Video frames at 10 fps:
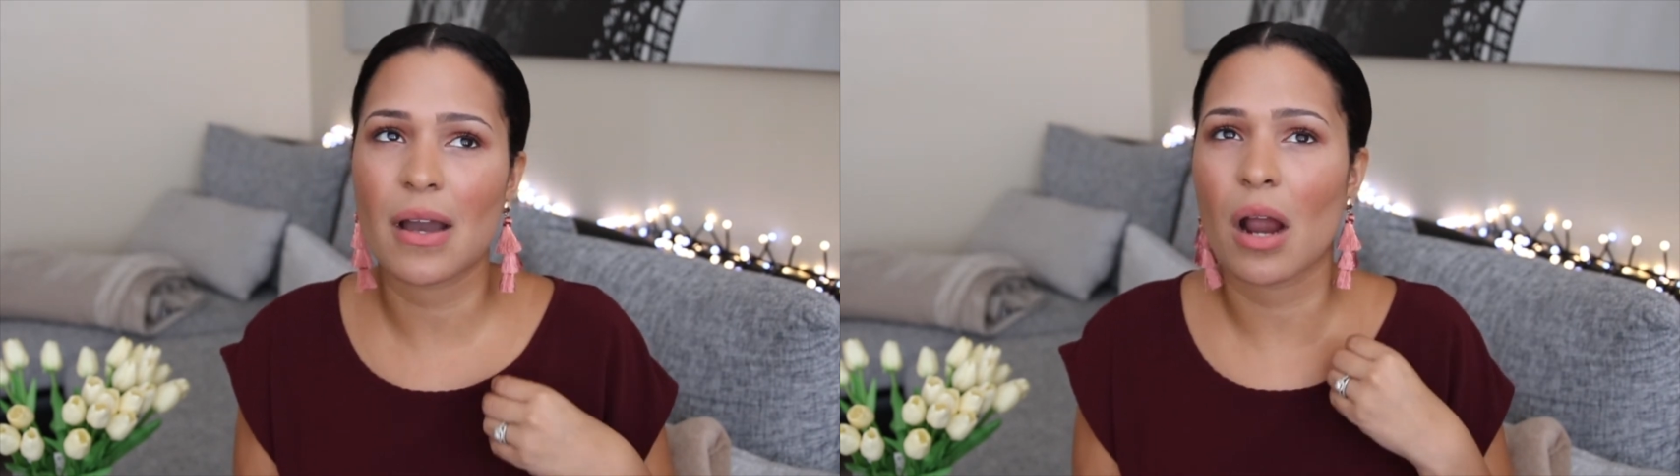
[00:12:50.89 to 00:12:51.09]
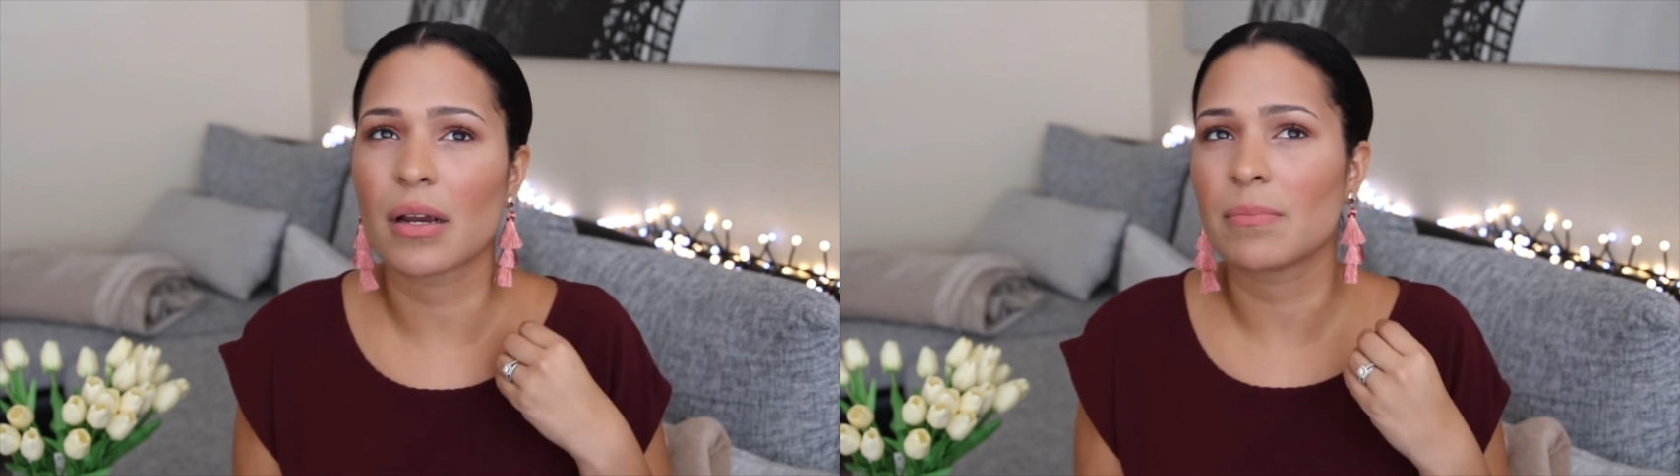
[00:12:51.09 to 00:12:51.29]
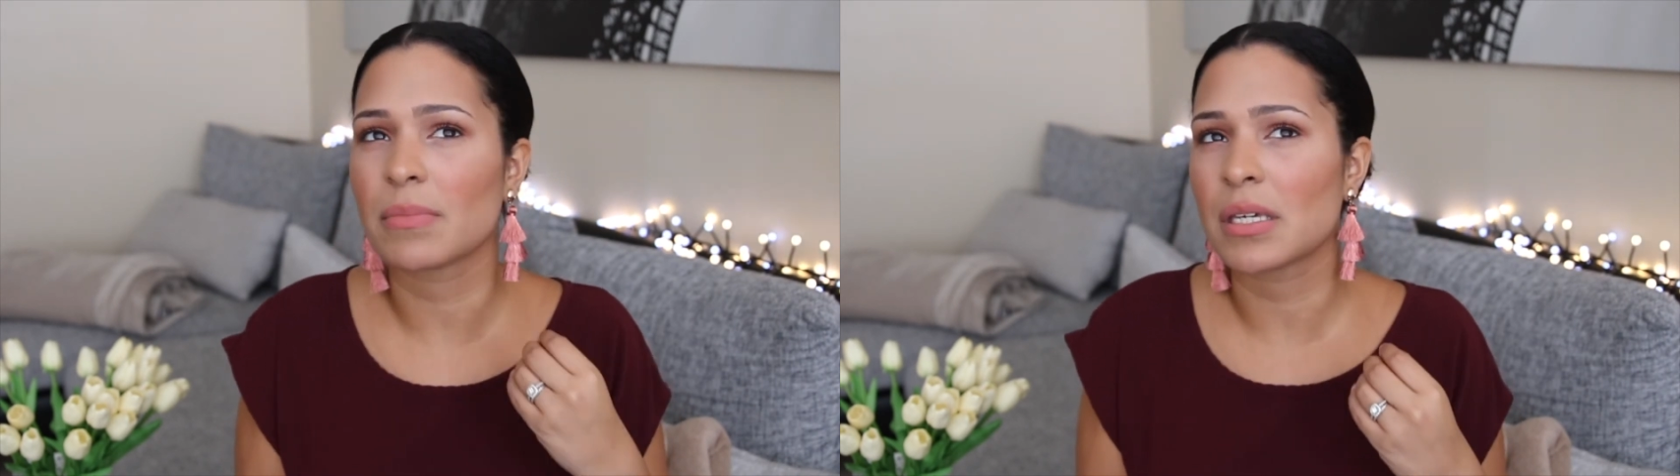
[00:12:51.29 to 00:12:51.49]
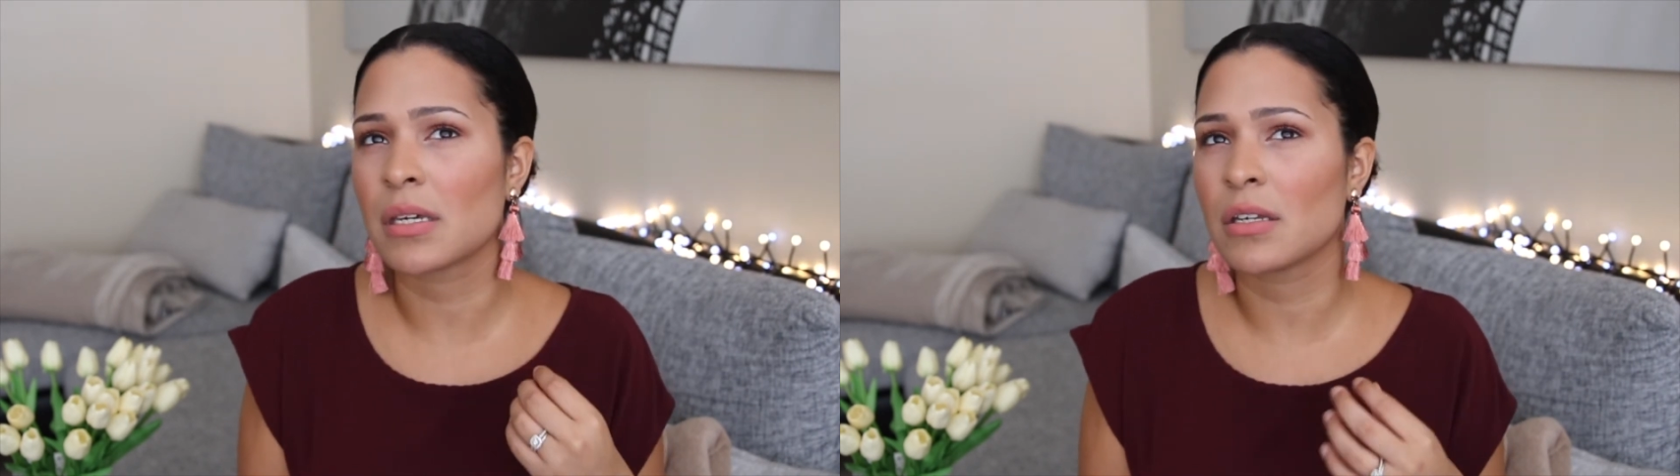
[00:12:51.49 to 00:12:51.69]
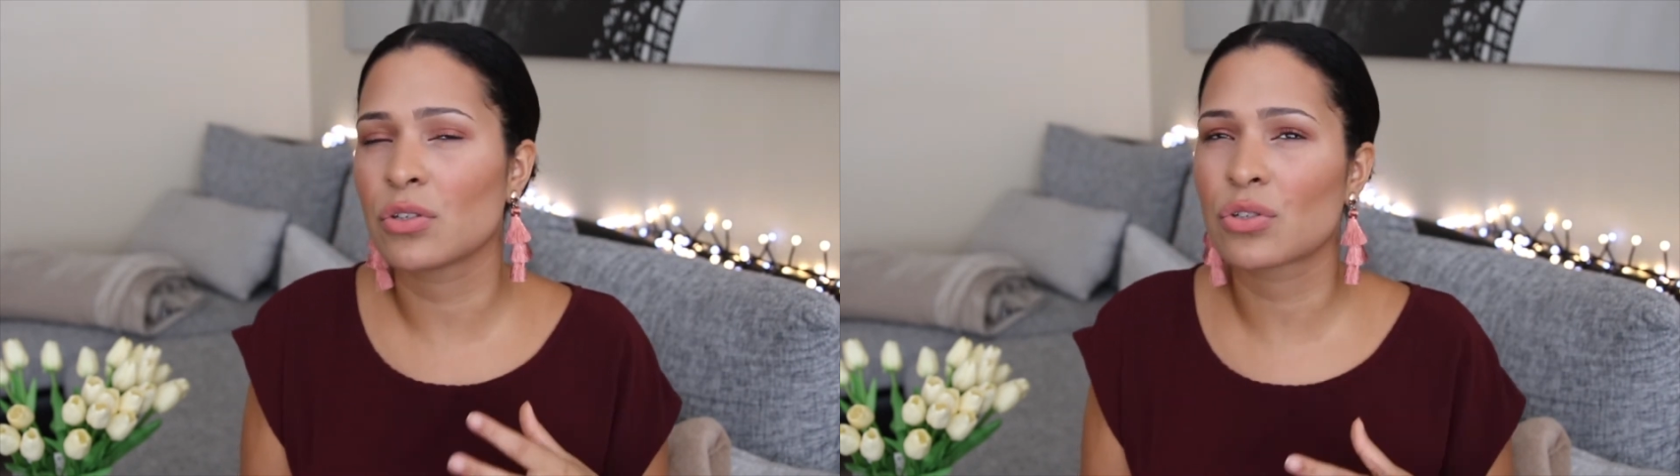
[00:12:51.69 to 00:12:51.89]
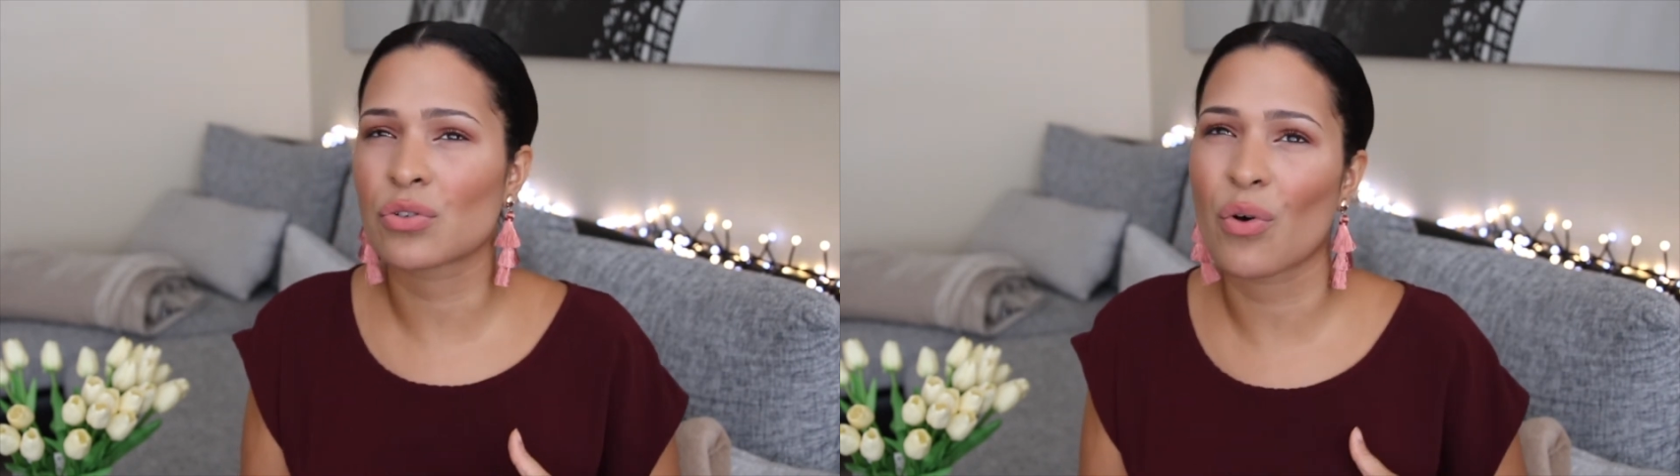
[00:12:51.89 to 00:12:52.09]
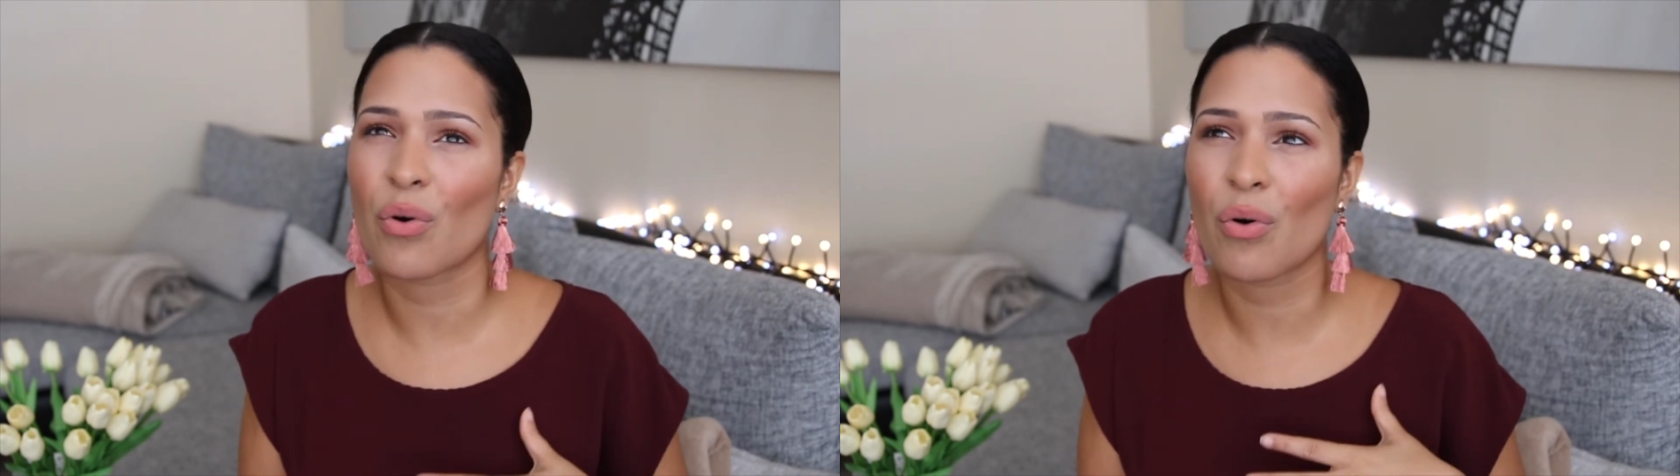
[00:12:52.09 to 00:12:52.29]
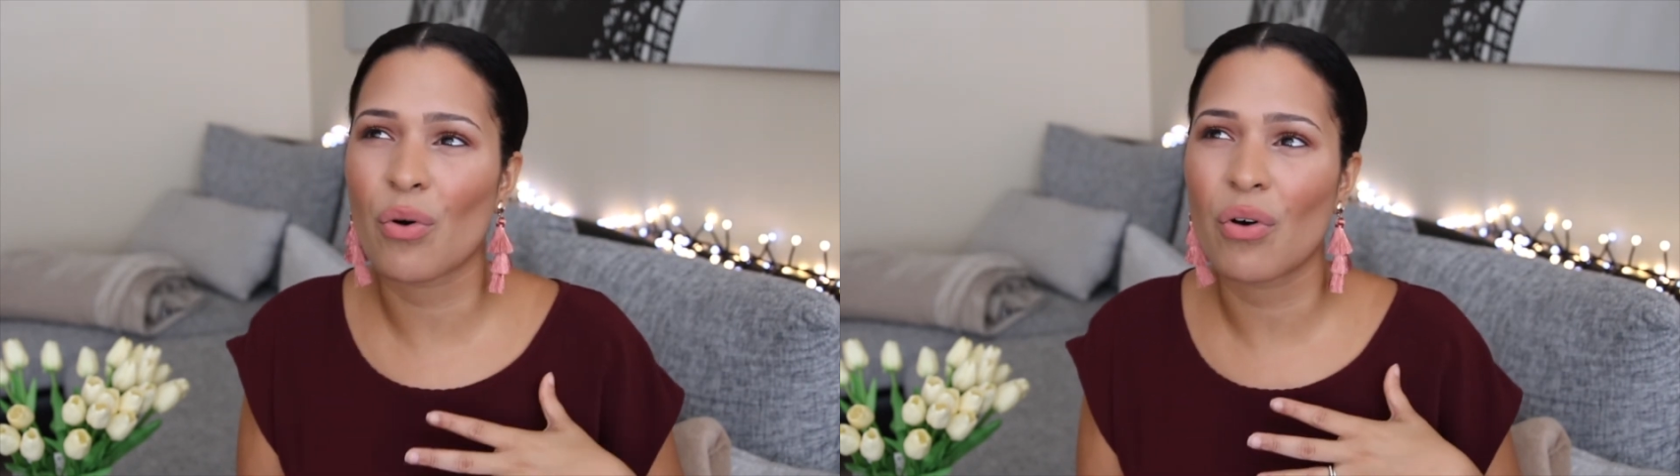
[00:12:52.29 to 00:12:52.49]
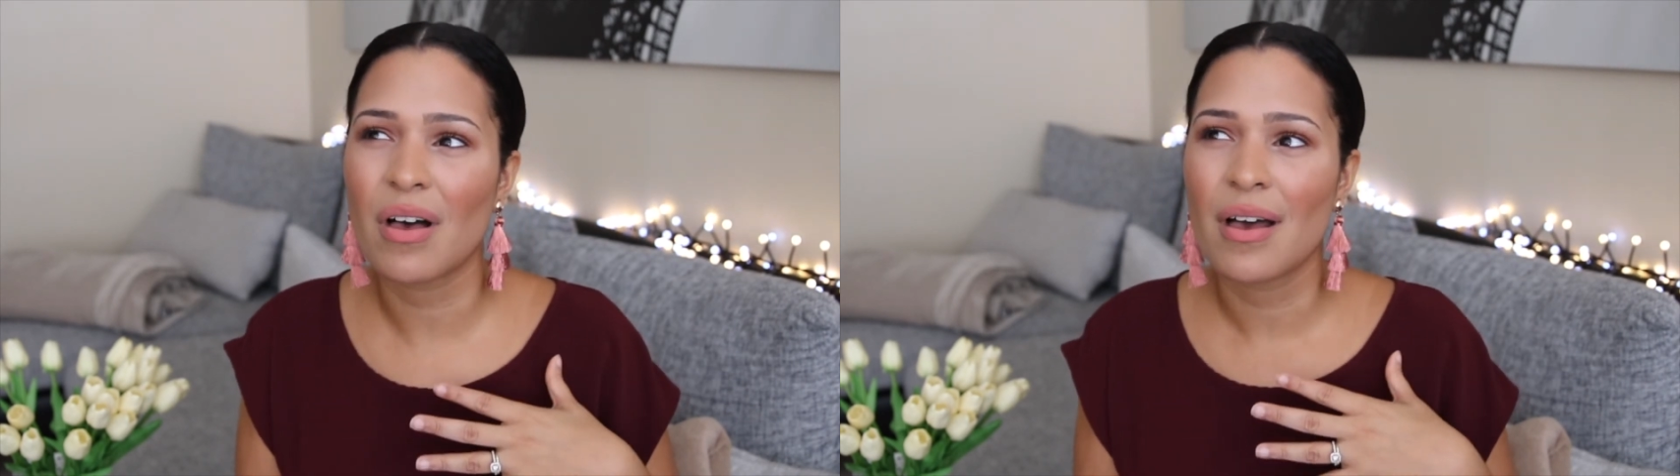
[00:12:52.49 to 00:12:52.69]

R&B, soul,